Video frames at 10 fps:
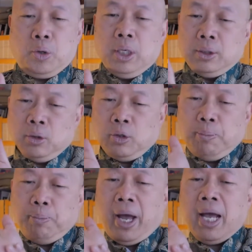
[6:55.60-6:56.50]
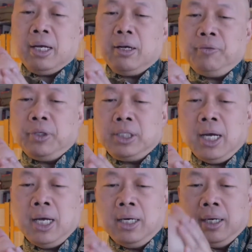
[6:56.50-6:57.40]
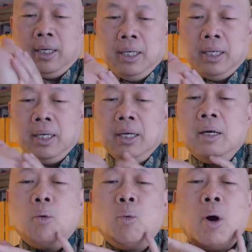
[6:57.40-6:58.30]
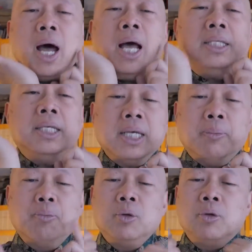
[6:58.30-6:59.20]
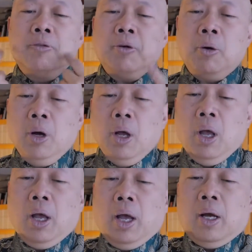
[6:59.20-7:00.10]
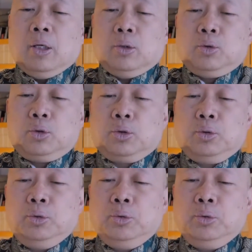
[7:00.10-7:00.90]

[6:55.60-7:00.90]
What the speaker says: So the back of the tongue rises up to the throat. Chew.